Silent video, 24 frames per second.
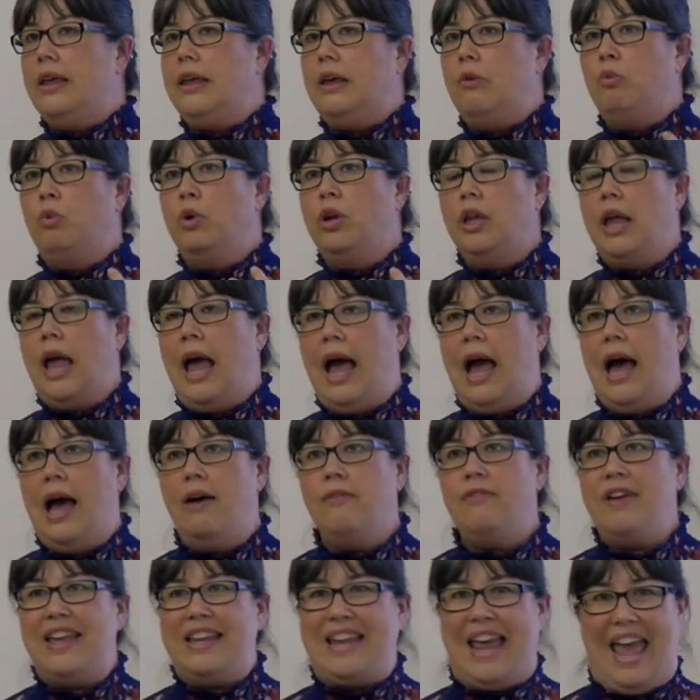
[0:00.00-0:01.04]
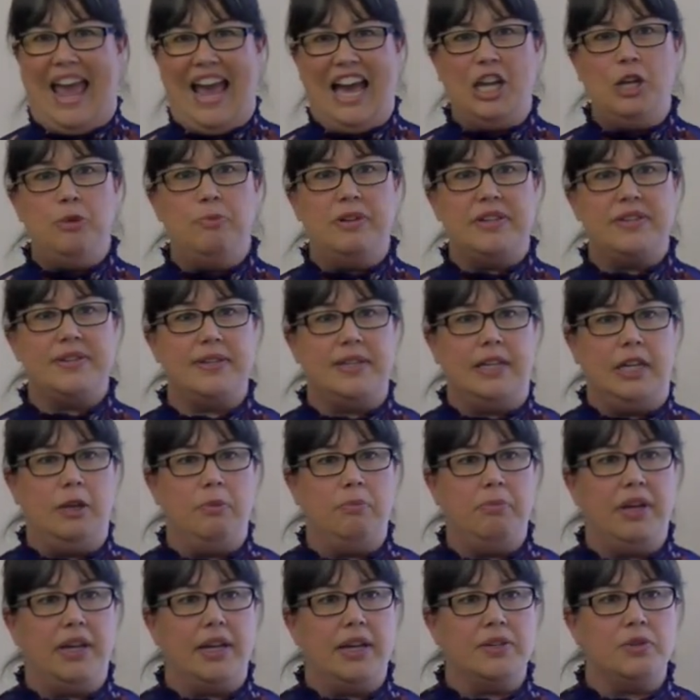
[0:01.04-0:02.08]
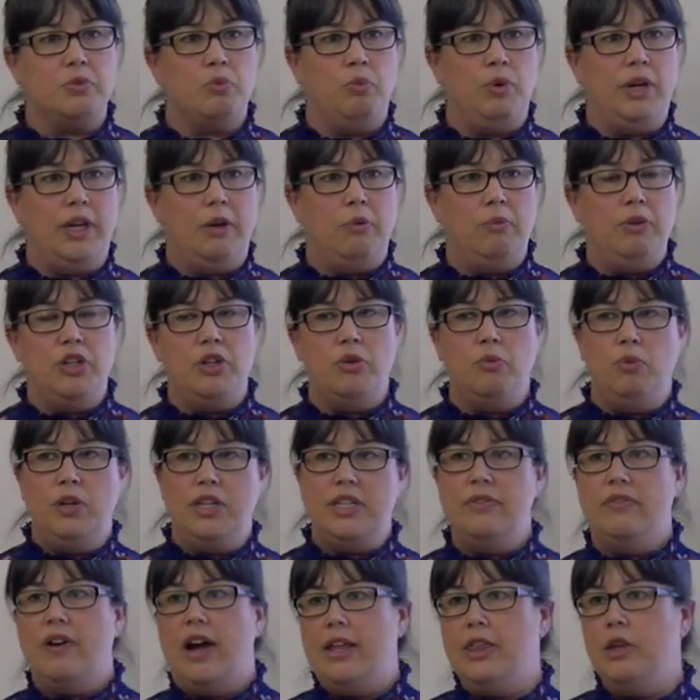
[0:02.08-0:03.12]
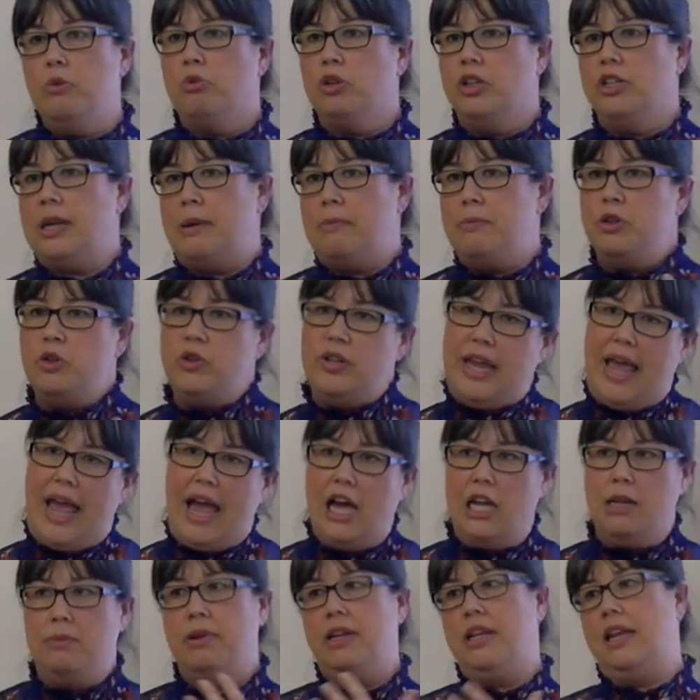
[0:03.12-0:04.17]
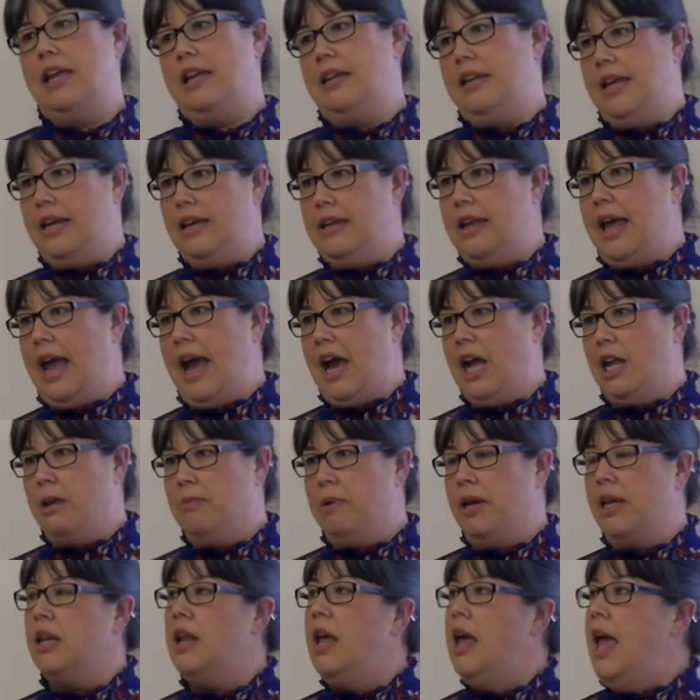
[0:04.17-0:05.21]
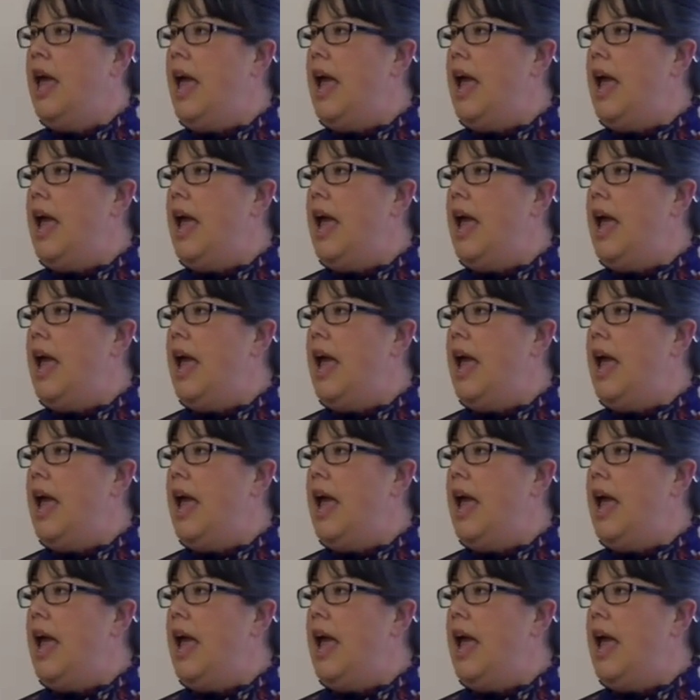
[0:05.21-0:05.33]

will have an animacy because we, we, we divide the world up between animate and inanimate.